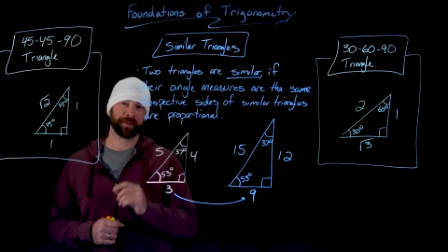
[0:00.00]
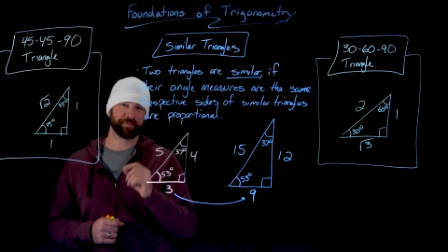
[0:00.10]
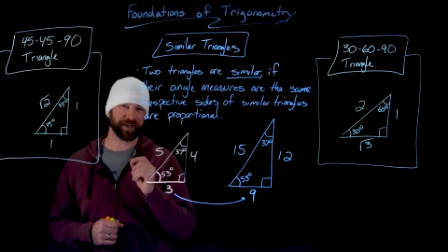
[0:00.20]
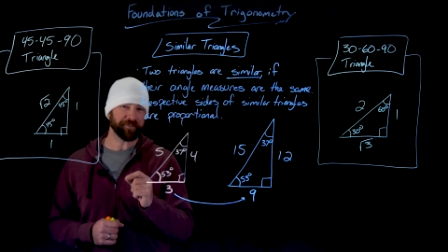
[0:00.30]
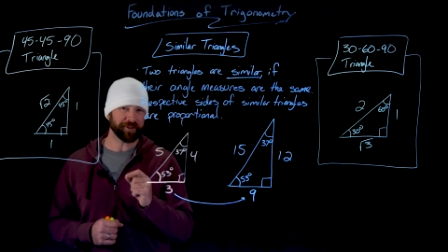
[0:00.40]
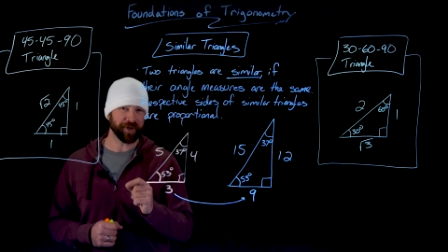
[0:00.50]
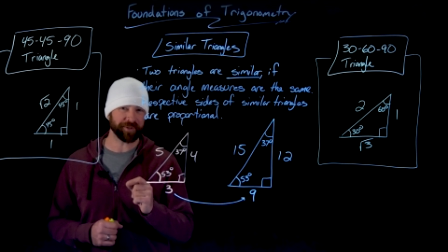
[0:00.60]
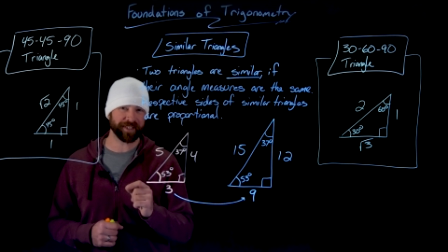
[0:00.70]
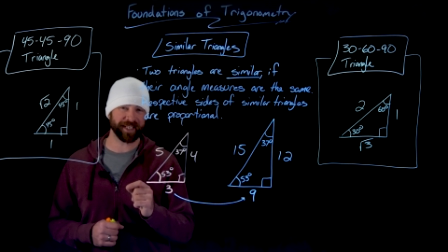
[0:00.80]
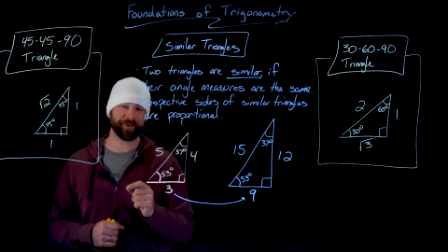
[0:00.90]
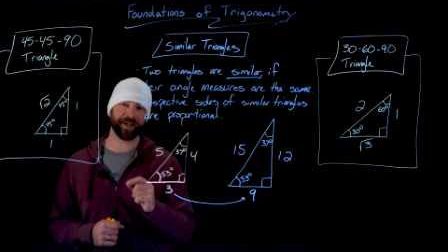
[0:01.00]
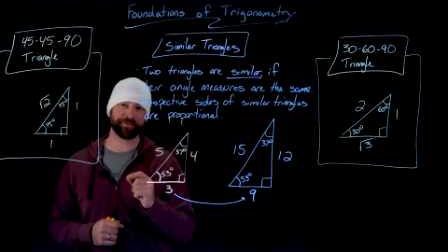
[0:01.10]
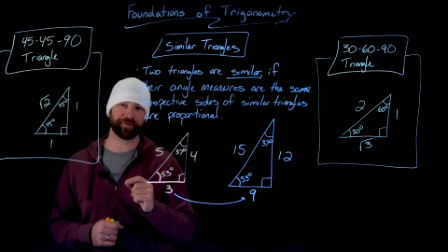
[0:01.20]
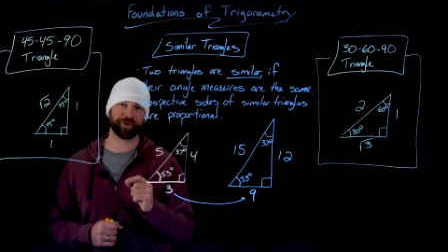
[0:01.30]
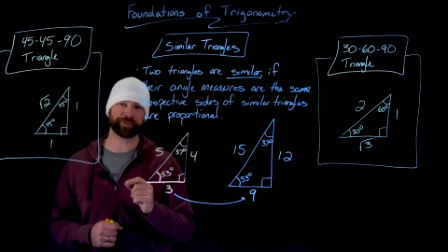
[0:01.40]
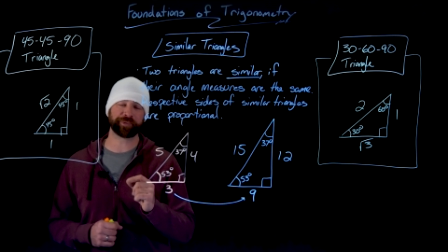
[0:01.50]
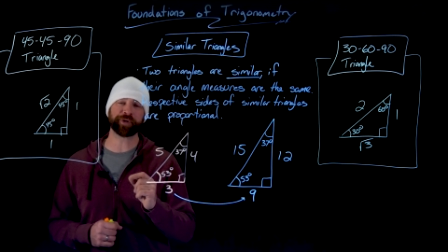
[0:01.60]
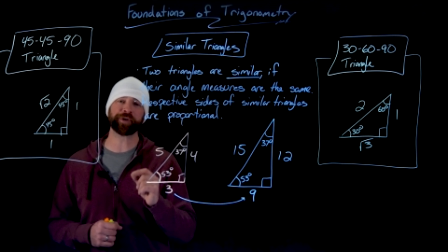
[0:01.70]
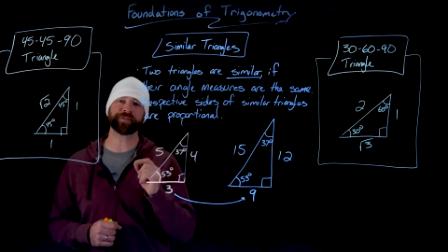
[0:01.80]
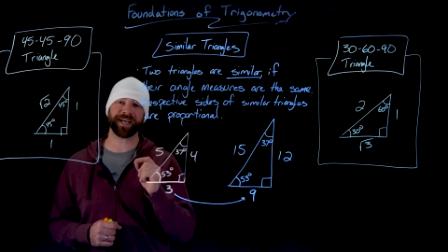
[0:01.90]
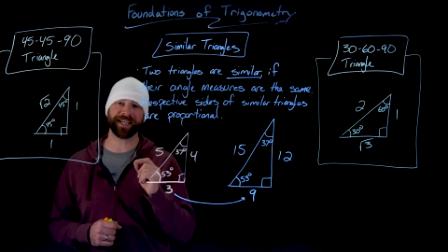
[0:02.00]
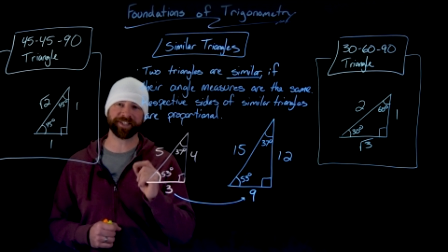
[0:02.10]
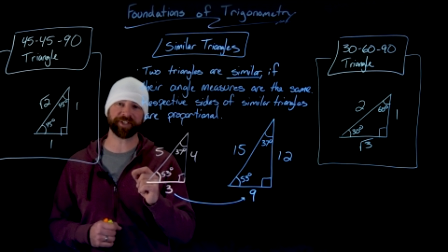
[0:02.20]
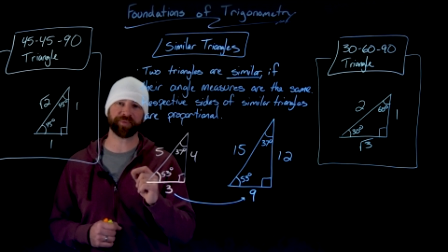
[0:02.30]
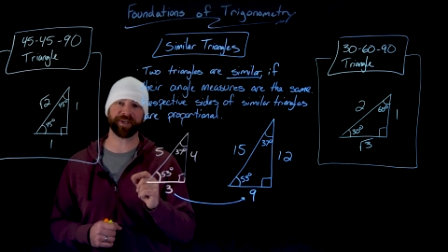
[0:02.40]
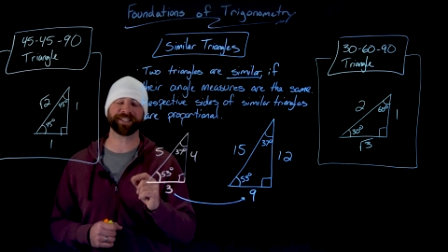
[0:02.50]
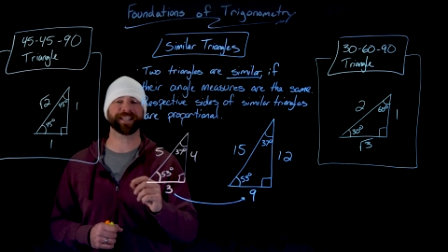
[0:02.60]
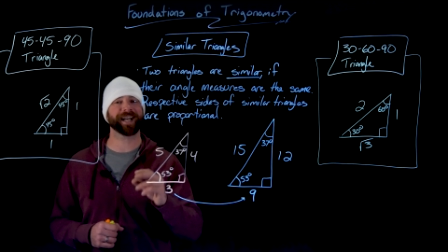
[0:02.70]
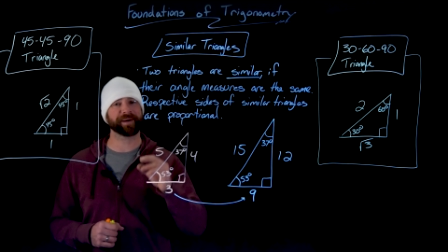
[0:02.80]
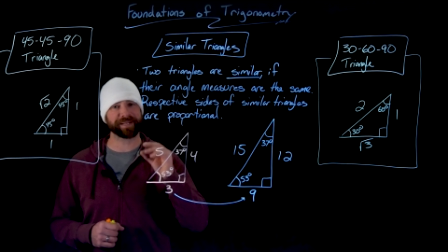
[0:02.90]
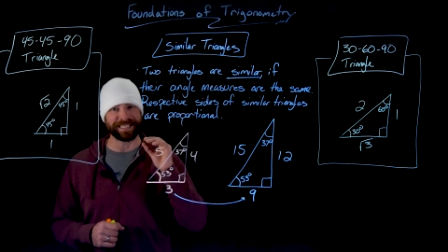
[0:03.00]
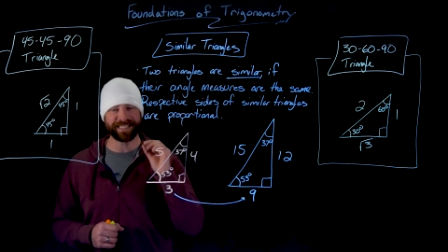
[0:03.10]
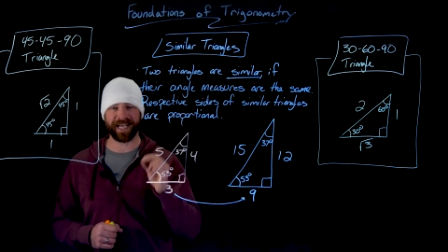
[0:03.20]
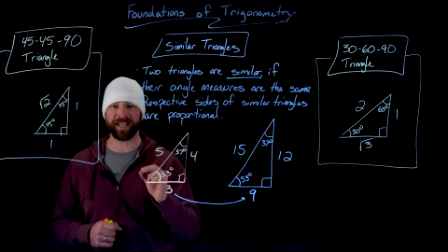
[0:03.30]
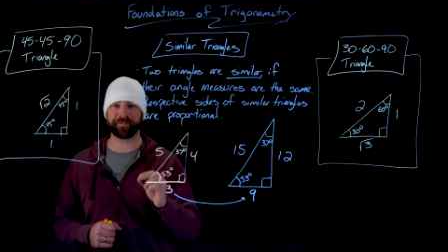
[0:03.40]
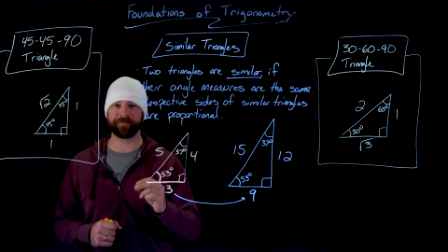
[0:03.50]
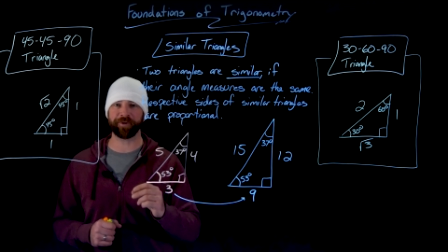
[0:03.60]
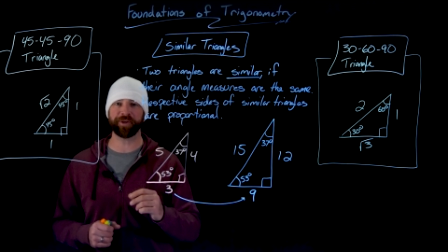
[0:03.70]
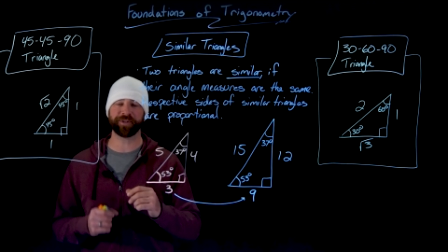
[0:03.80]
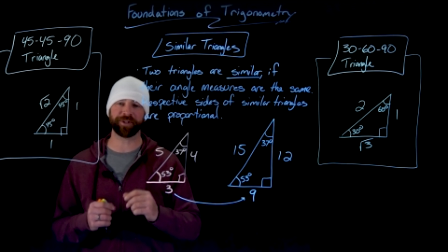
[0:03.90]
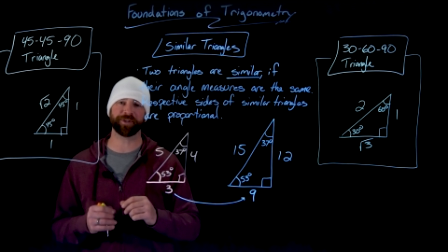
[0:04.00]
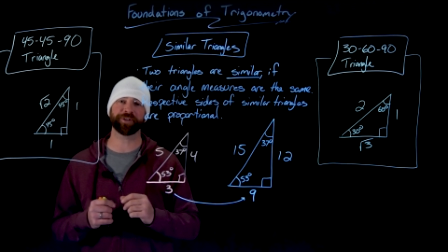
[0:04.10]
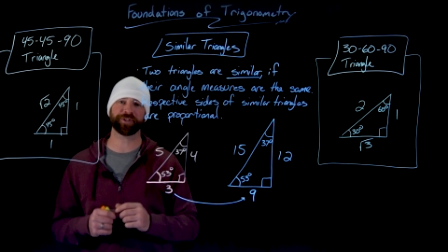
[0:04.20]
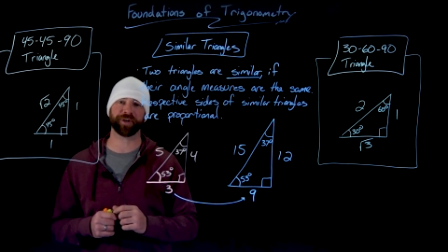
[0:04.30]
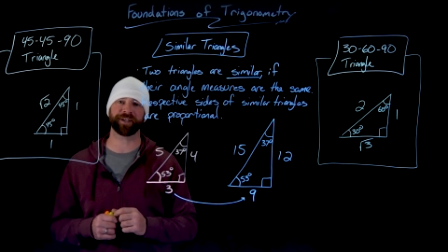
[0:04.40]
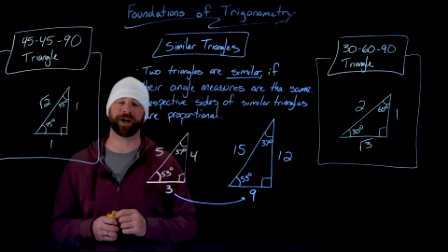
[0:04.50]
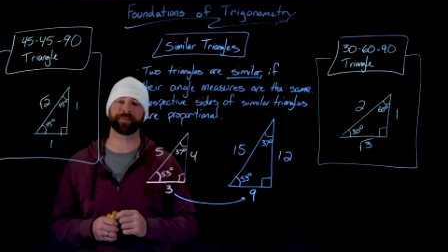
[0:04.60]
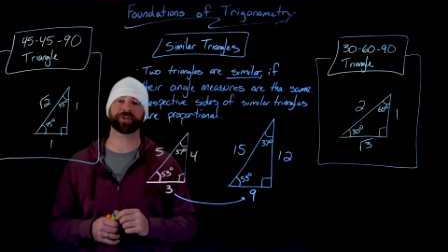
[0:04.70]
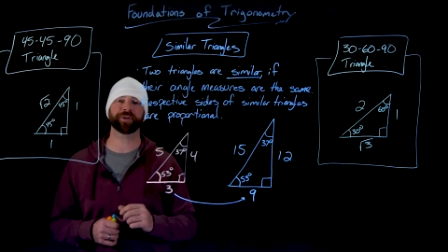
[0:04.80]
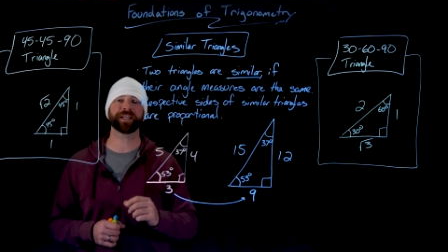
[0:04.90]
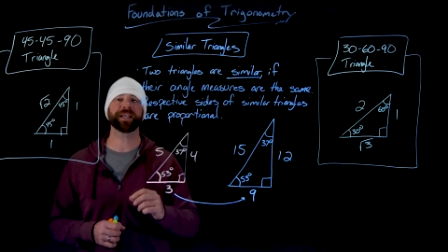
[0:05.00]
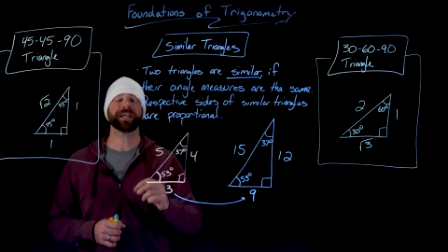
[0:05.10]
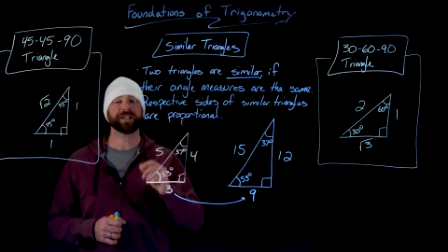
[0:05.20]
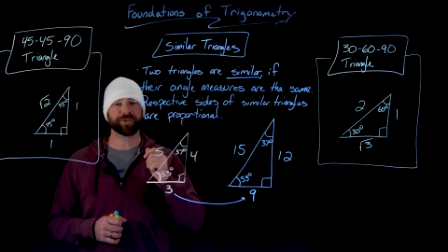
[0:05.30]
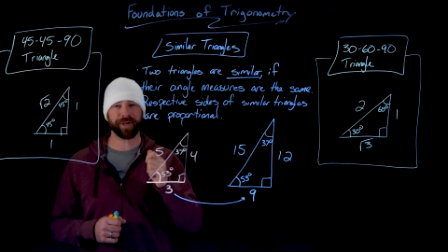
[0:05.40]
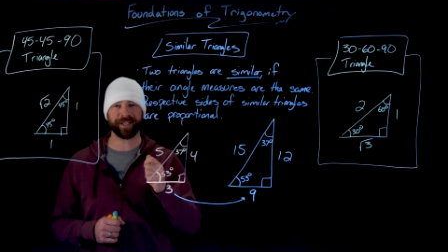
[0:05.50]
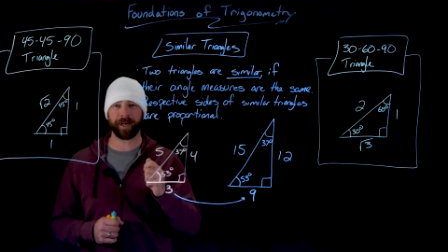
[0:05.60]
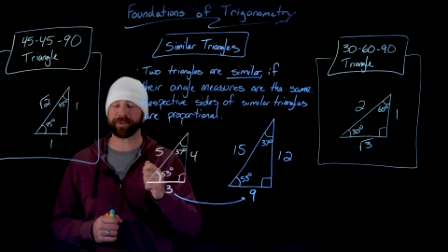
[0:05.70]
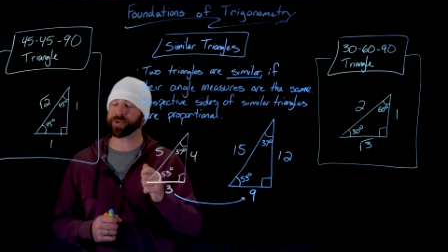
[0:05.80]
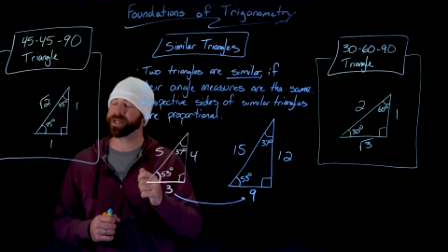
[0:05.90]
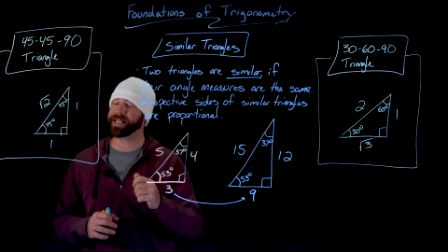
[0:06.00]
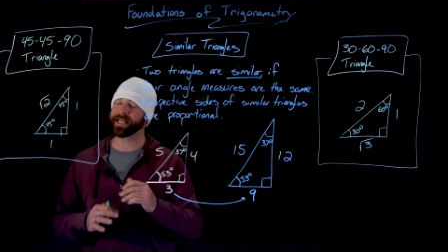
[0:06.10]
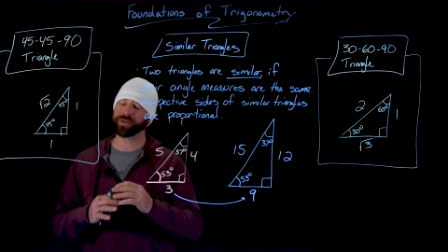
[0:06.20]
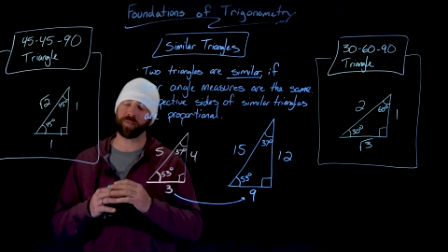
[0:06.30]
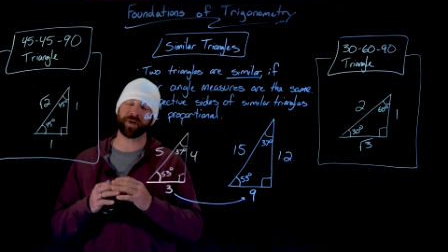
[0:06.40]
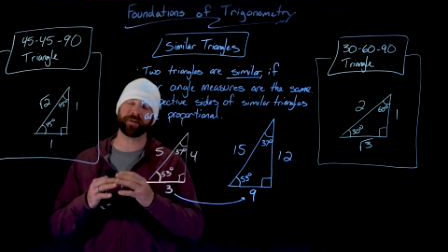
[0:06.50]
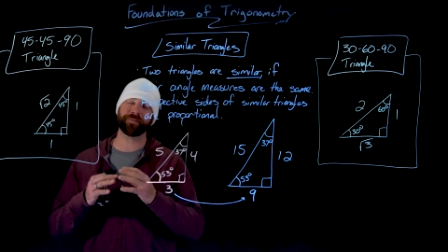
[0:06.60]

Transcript: But if you don't stick around for those proofs, I just want to say I'm excited for you to learn trigonometry. Trigonometry is one